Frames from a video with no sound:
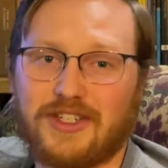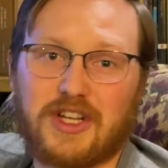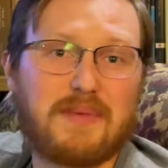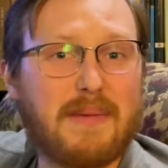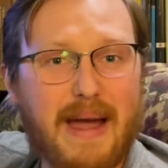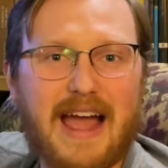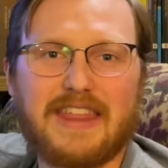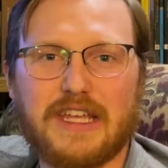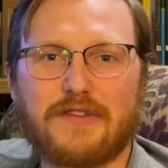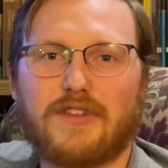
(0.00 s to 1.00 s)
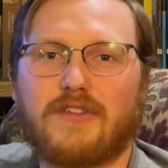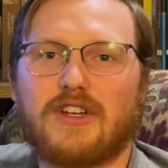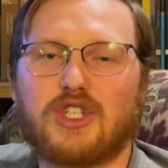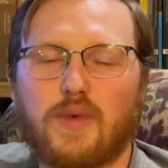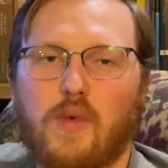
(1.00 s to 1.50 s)
It's going to be a bad thing for the
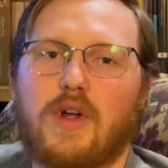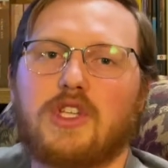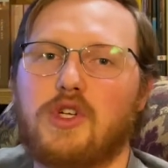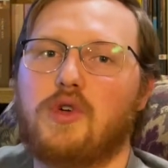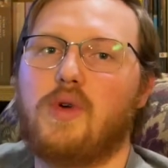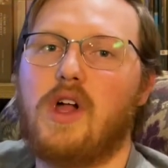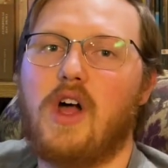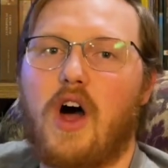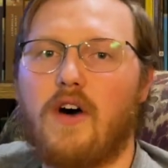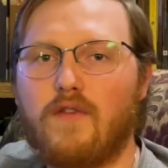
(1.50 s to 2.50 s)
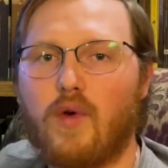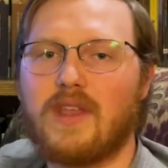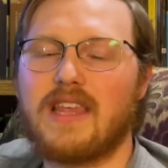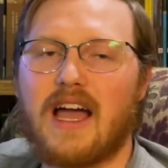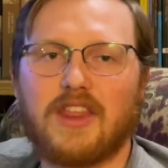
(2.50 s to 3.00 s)
fish. So we want to
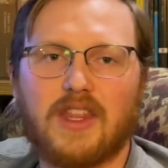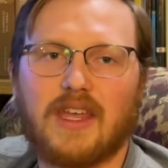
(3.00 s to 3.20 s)
avoid that.